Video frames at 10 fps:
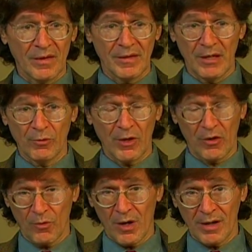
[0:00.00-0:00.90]
that would
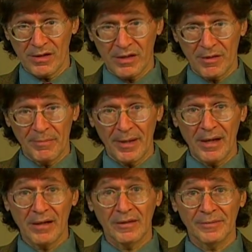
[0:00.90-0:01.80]
otherwise
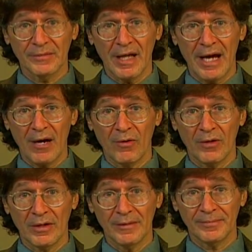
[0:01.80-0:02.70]
compel our
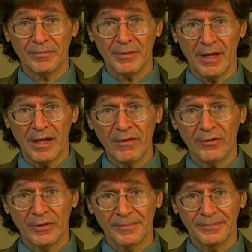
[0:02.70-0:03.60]
um,
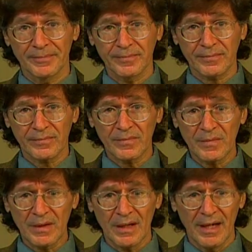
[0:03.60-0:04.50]
behavior.
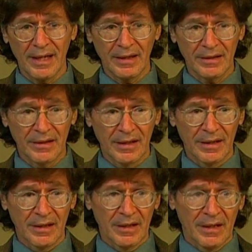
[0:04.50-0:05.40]
And
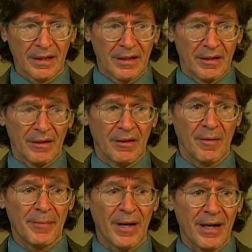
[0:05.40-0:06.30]

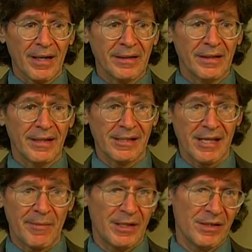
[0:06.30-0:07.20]
upon
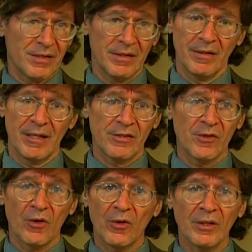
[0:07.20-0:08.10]
examination as
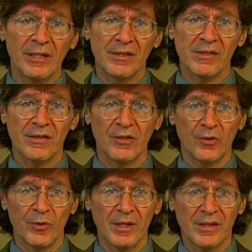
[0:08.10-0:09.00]
early as the
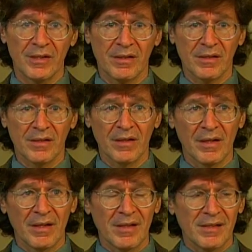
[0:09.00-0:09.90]
Greeks, it's
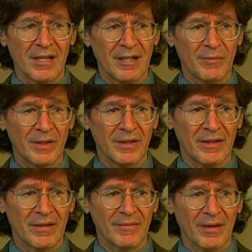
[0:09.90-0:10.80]
it's kind of been
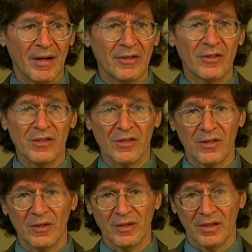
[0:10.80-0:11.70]

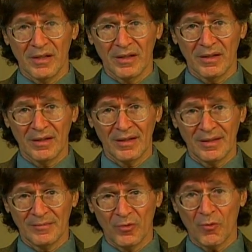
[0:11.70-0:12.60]
understood
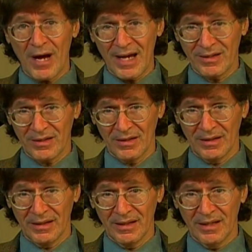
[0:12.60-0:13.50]
um, rationally